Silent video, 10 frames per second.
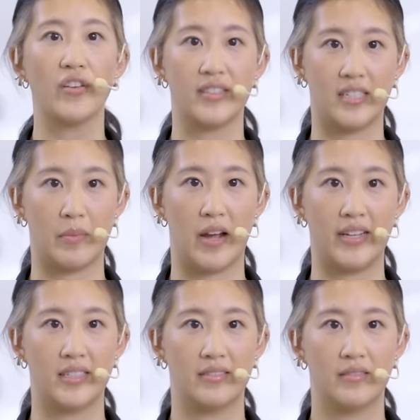are the same
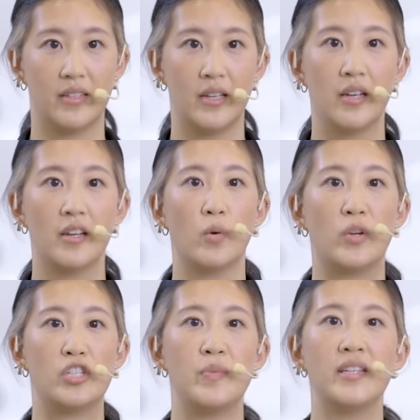height,
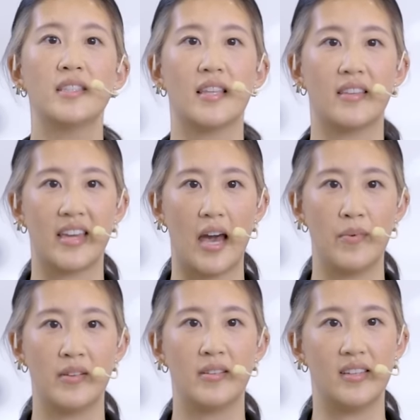which means that the
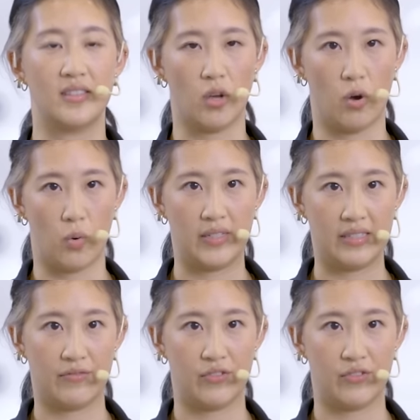cabin is always